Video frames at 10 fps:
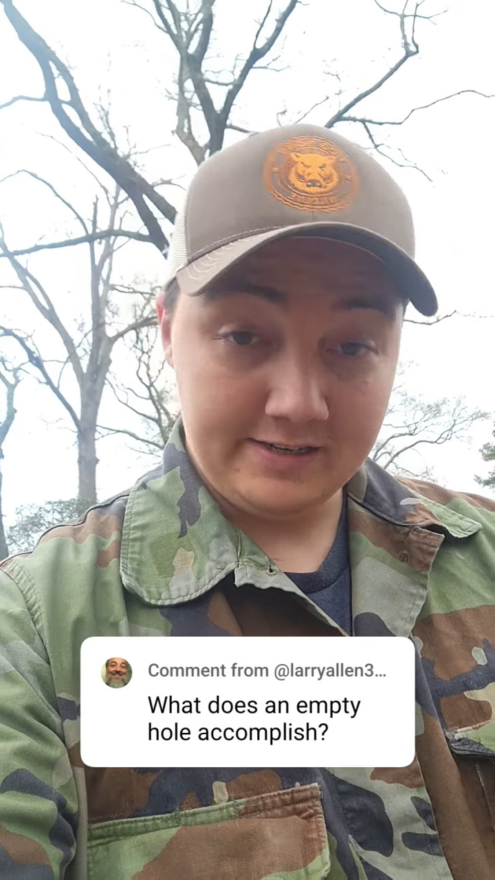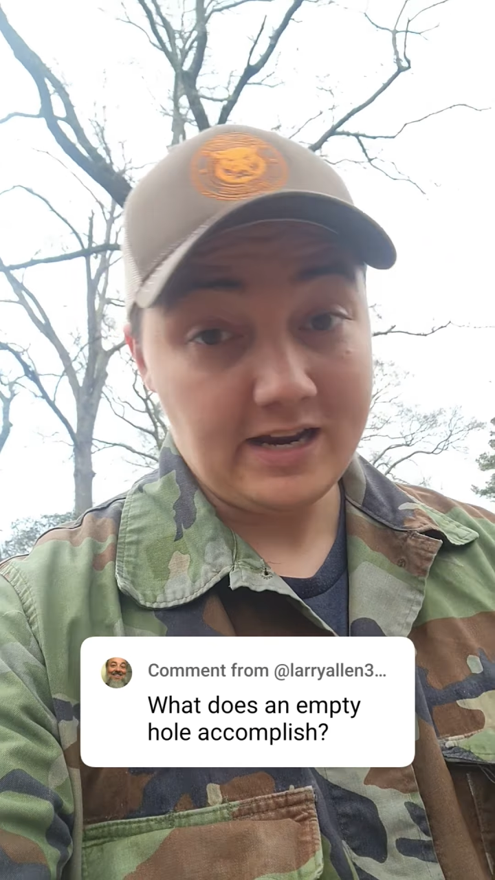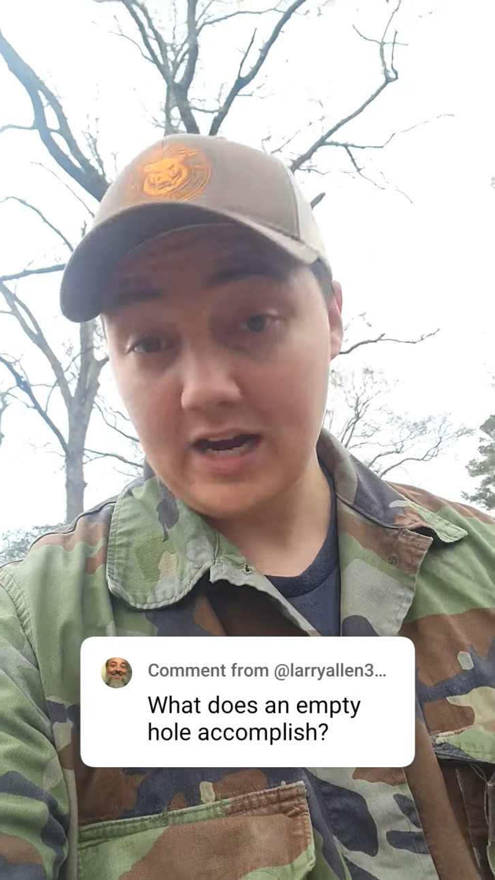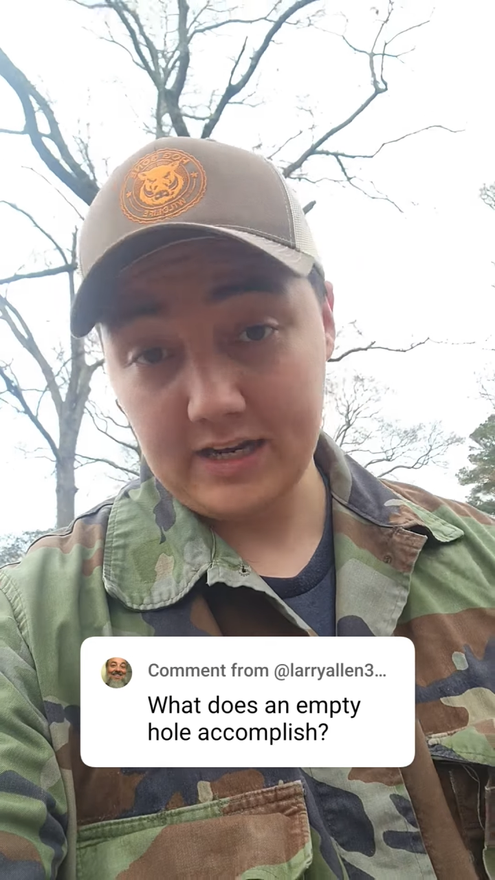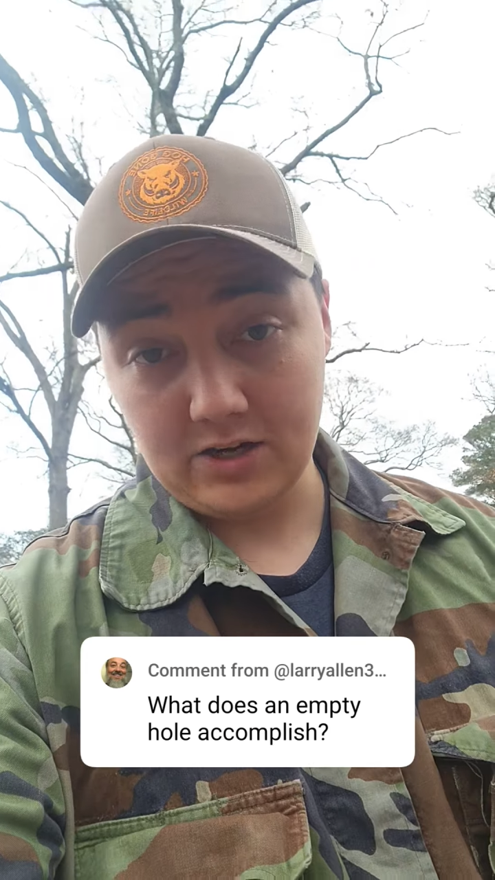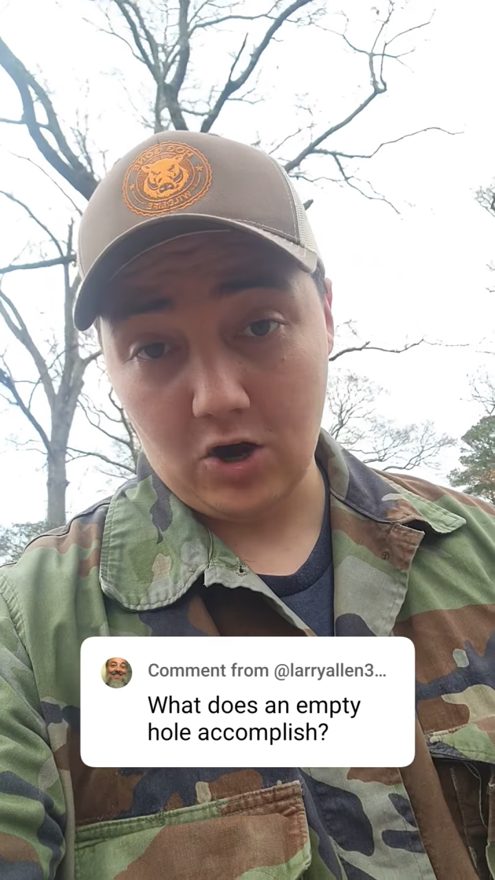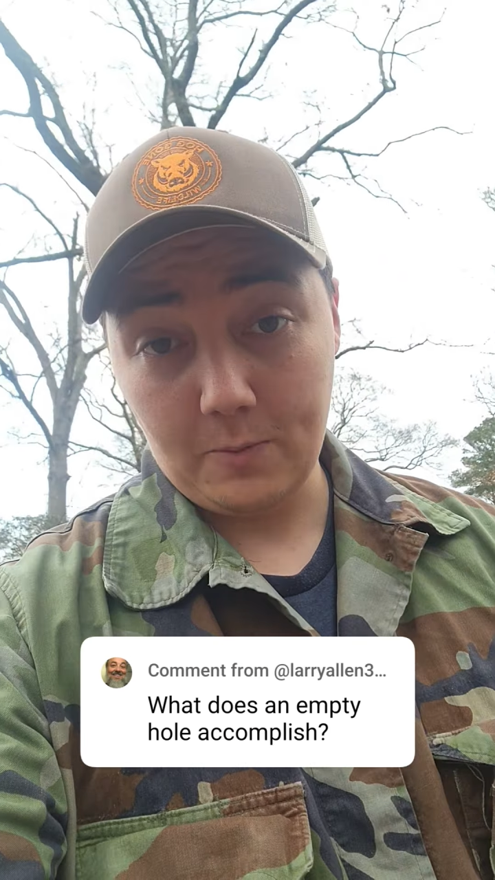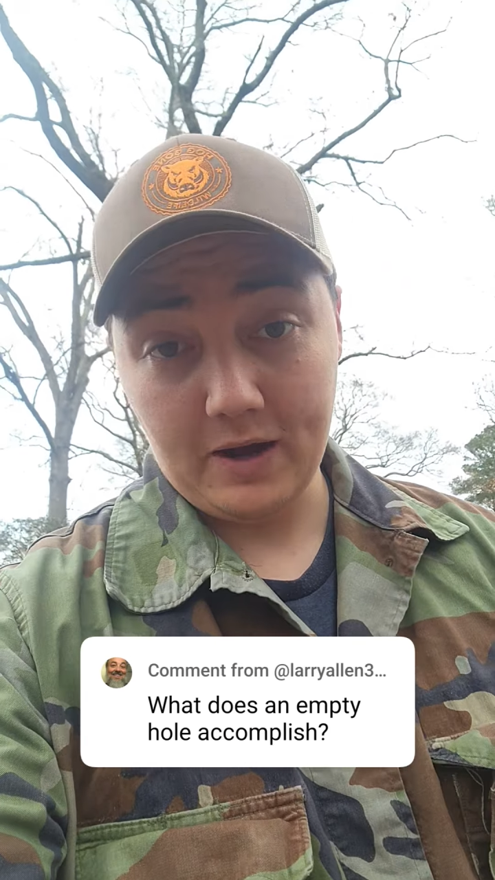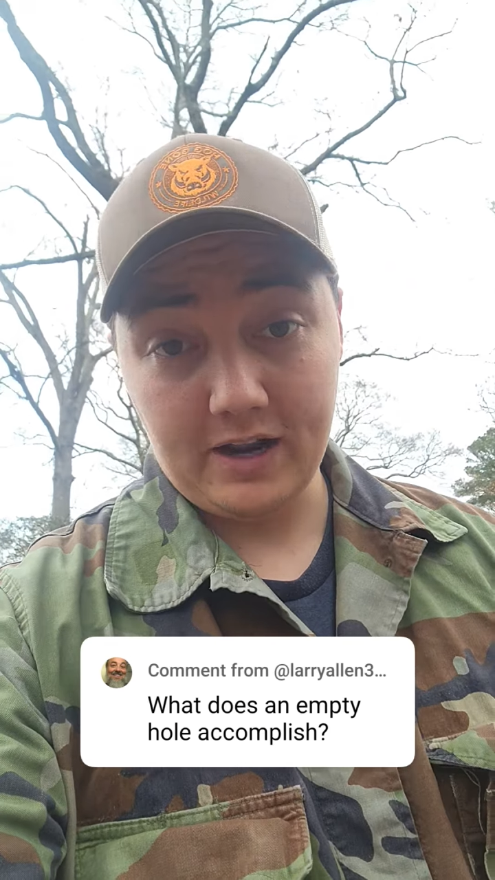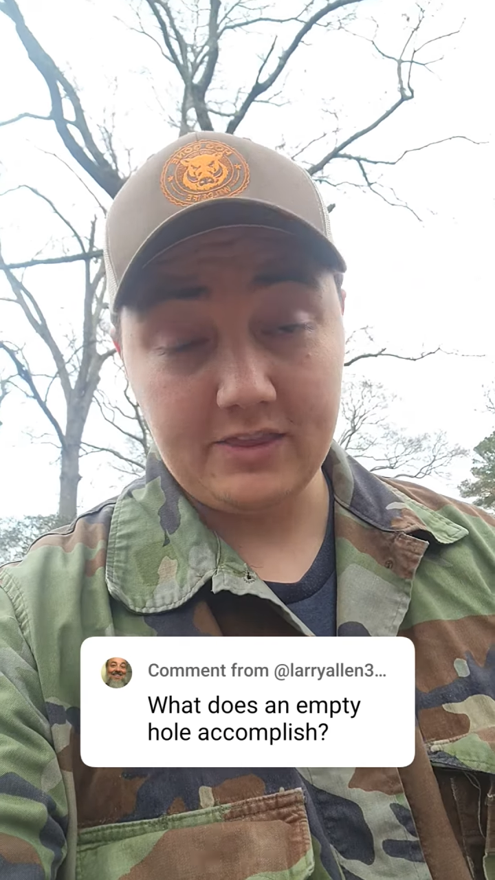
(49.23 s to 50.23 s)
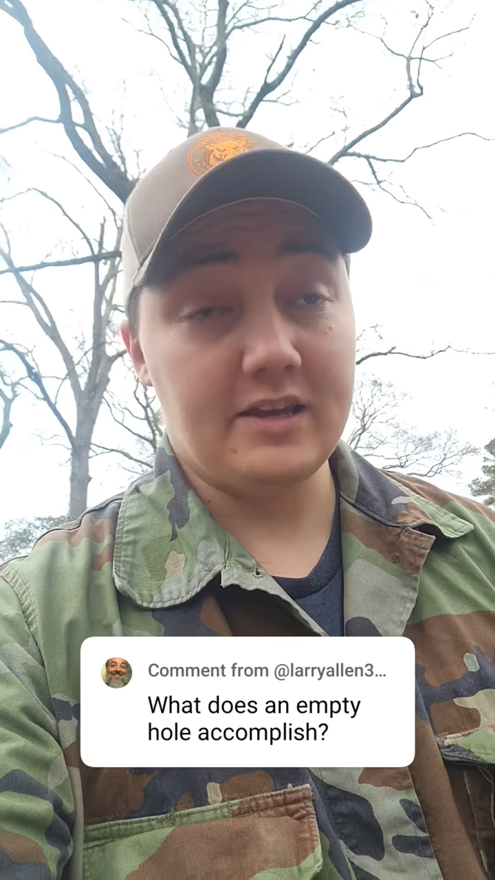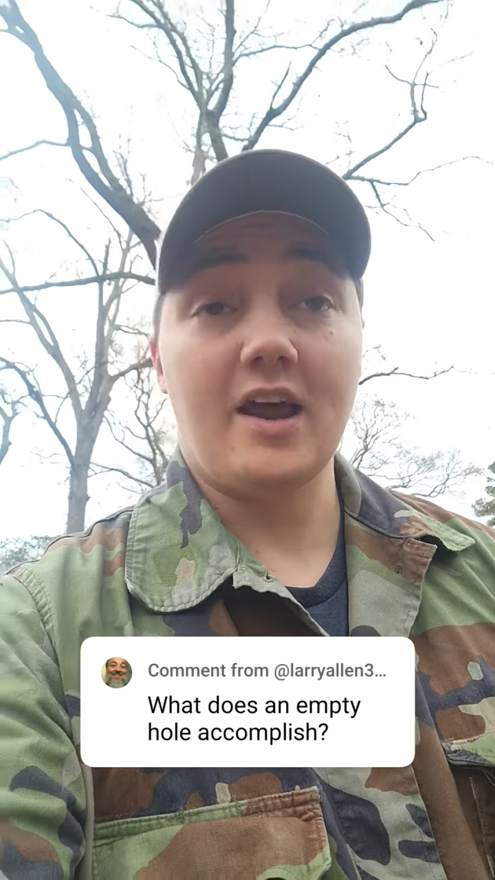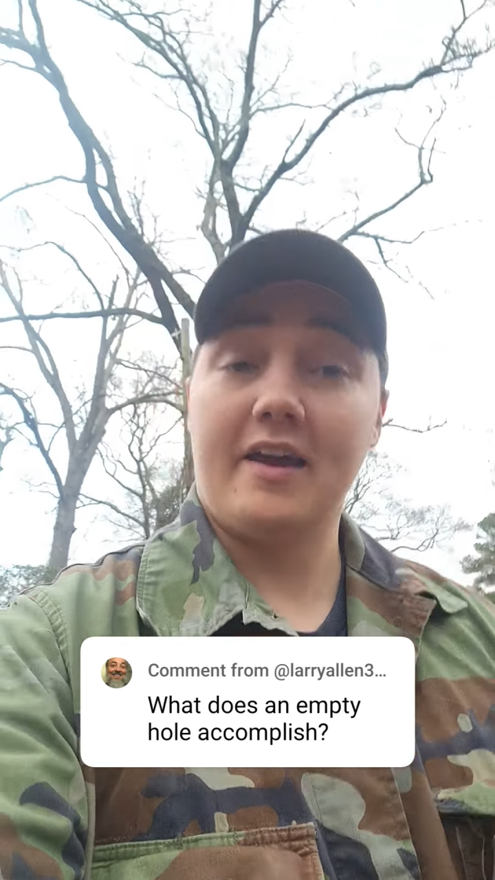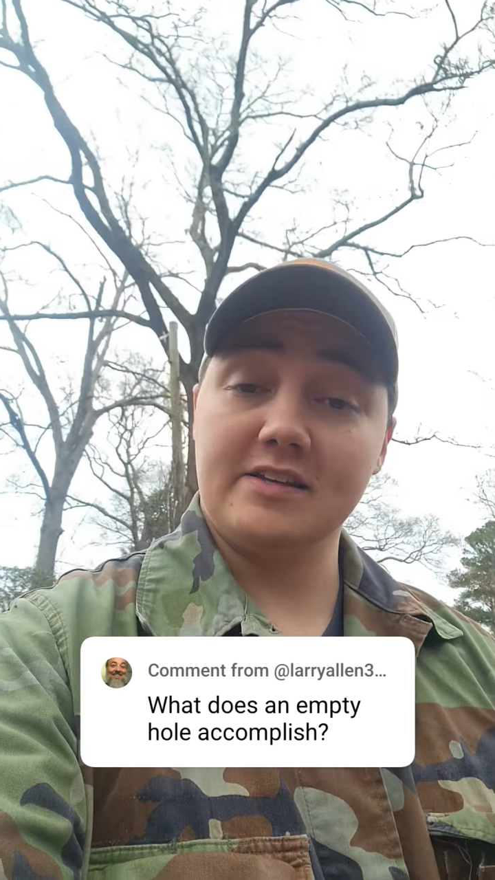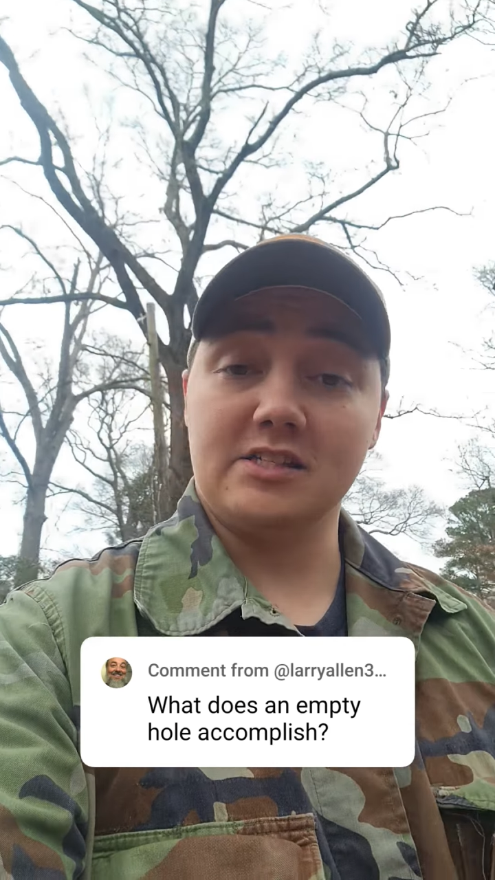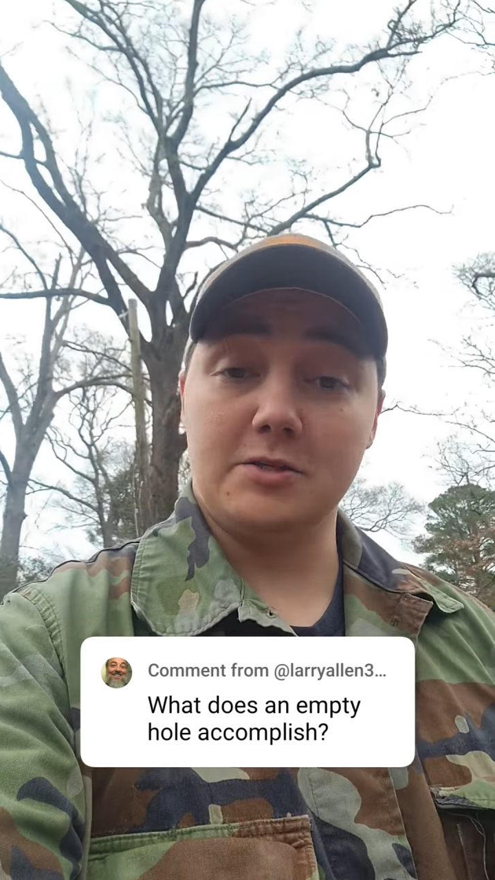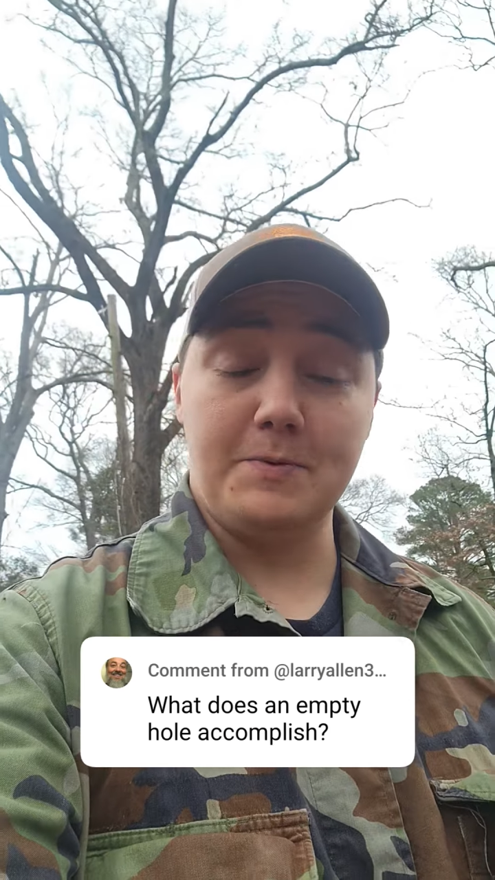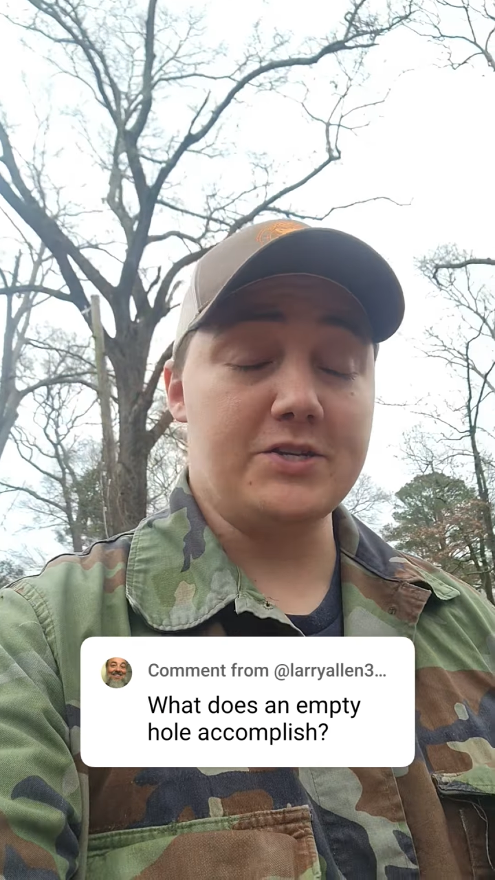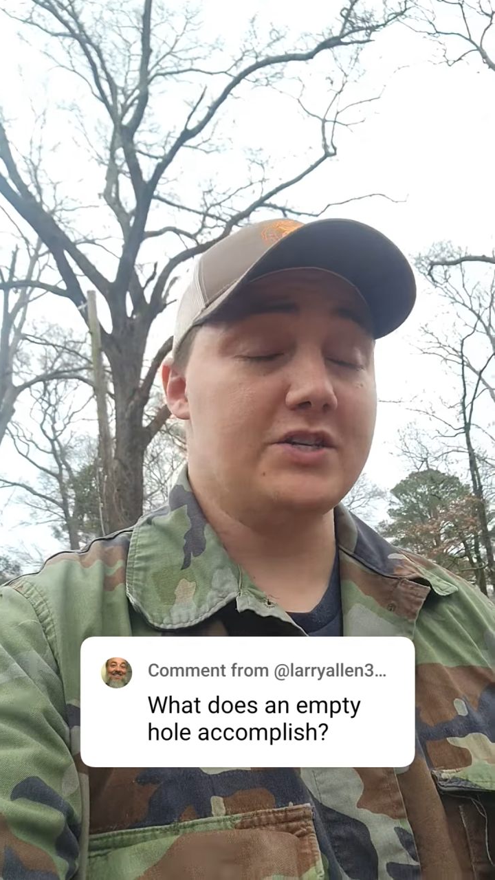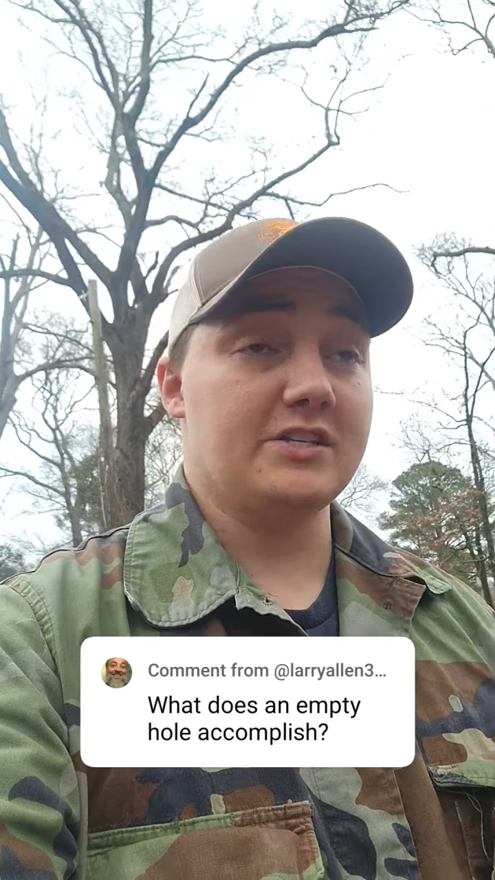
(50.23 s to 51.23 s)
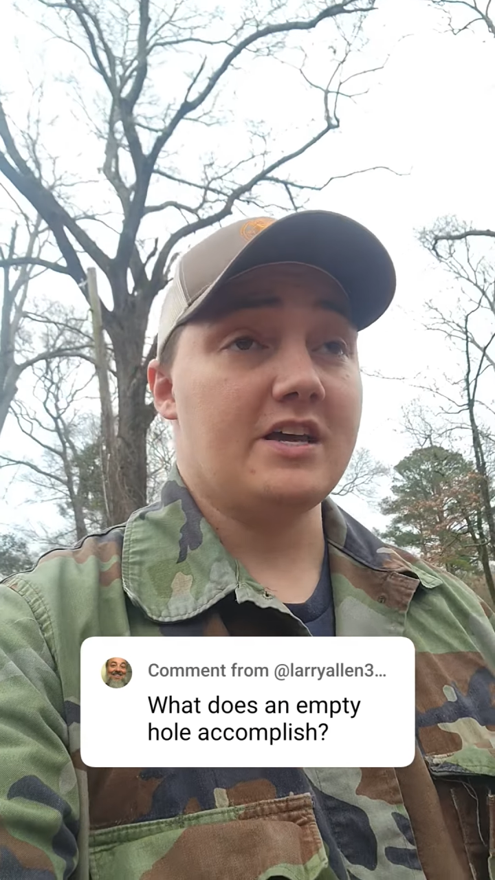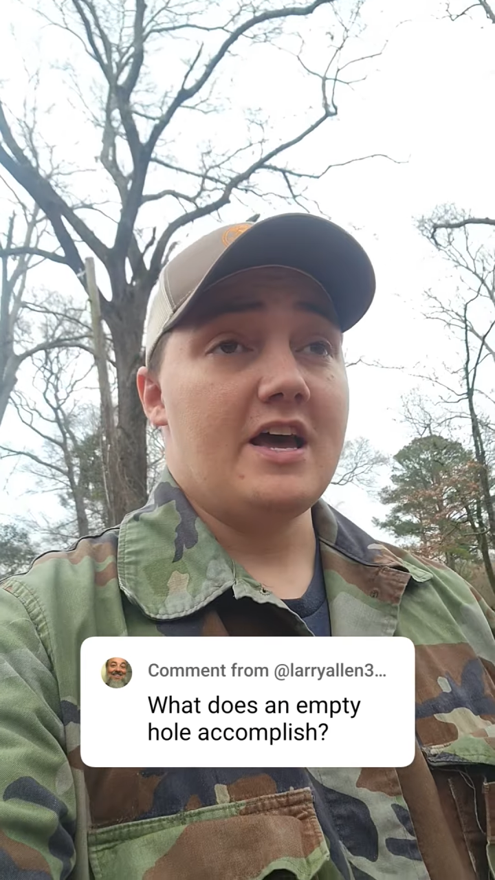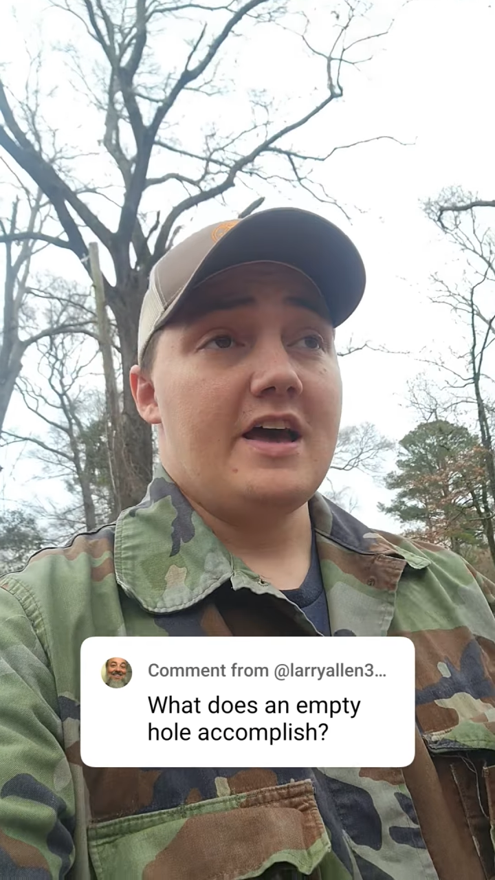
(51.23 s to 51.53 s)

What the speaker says: not get caught by anything, not get suspicious,